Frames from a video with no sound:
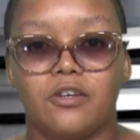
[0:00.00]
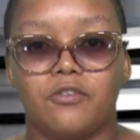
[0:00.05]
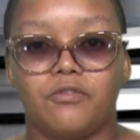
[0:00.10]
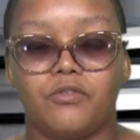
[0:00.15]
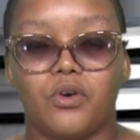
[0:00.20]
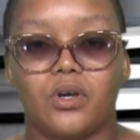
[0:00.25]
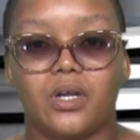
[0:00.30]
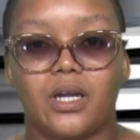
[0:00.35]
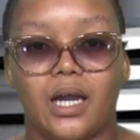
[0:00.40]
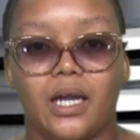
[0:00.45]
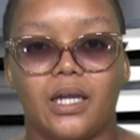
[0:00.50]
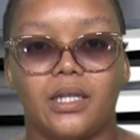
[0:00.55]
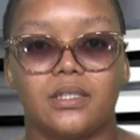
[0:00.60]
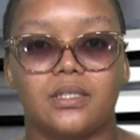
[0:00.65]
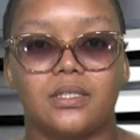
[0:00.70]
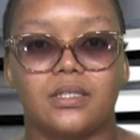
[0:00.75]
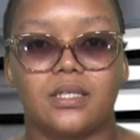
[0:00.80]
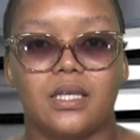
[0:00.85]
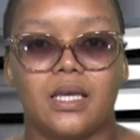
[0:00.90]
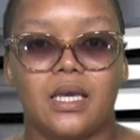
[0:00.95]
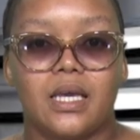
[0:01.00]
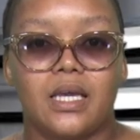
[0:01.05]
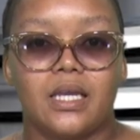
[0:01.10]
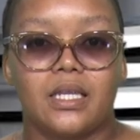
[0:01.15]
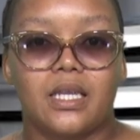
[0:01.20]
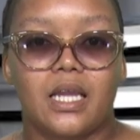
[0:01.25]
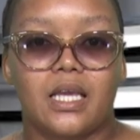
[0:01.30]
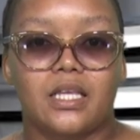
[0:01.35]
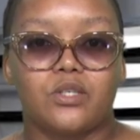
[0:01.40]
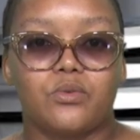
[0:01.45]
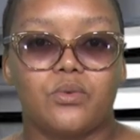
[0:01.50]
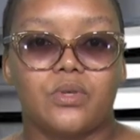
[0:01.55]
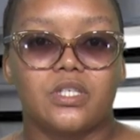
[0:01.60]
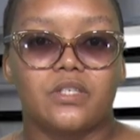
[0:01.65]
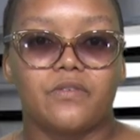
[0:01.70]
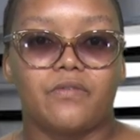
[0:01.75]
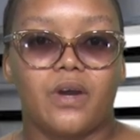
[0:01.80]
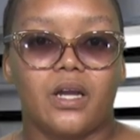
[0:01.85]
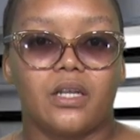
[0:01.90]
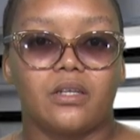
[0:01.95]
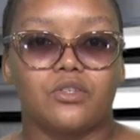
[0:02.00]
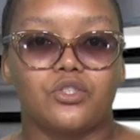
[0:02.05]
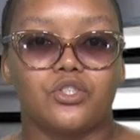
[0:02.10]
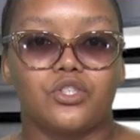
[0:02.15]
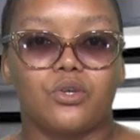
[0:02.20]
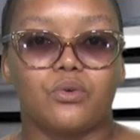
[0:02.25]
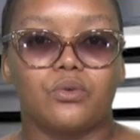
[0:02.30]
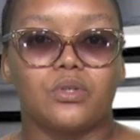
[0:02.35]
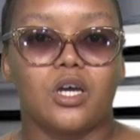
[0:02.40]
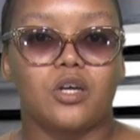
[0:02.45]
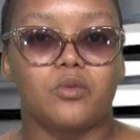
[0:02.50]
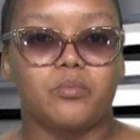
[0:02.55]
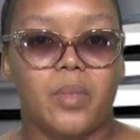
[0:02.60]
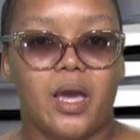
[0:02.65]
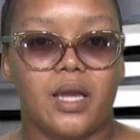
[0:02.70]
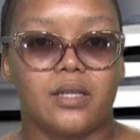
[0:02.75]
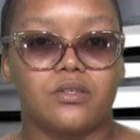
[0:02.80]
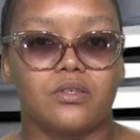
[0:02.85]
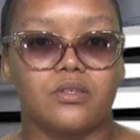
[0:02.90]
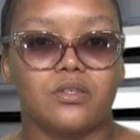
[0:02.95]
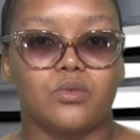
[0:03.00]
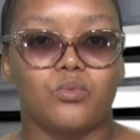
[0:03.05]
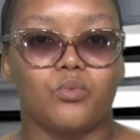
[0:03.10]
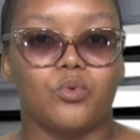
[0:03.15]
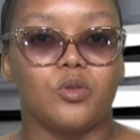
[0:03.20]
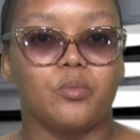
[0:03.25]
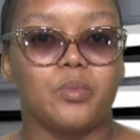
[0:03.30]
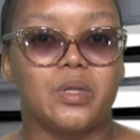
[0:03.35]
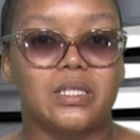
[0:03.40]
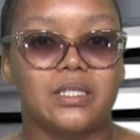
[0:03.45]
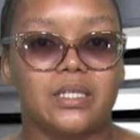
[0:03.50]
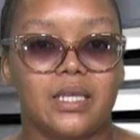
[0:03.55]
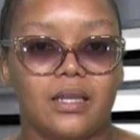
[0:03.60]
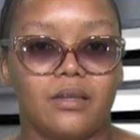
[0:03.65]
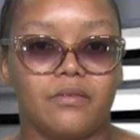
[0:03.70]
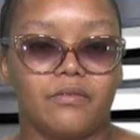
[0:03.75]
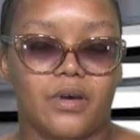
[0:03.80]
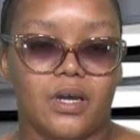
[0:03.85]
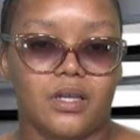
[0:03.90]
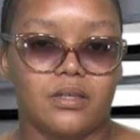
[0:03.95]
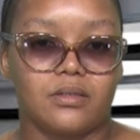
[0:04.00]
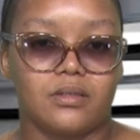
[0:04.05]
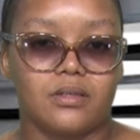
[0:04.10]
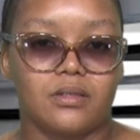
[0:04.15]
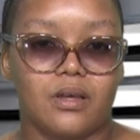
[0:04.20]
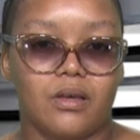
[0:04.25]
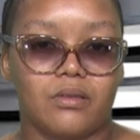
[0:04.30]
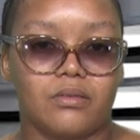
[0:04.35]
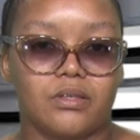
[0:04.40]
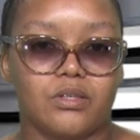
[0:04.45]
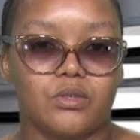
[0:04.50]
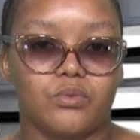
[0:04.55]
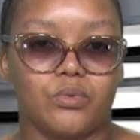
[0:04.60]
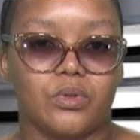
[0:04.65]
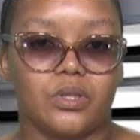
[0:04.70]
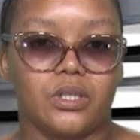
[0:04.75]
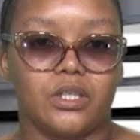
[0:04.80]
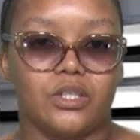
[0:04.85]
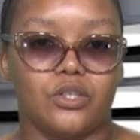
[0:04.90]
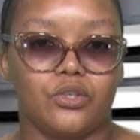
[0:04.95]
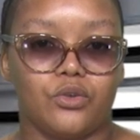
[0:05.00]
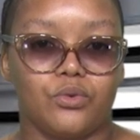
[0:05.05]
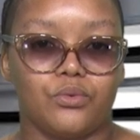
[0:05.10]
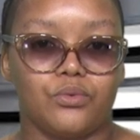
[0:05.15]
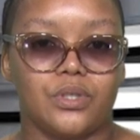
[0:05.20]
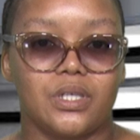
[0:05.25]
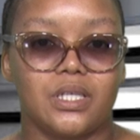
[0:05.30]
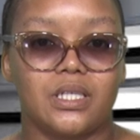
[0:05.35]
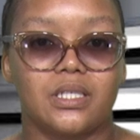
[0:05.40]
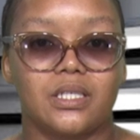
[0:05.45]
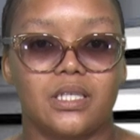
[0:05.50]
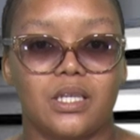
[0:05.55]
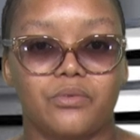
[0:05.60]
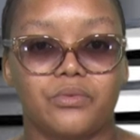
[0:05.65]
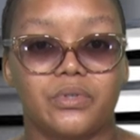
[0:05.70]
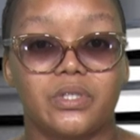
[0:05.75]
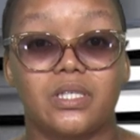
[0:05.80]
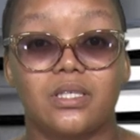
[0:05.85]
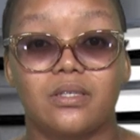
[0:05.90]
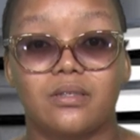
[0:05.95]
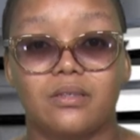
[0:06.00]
for guidance. Next week's final showdown matches will be televised. Now, this will include integrity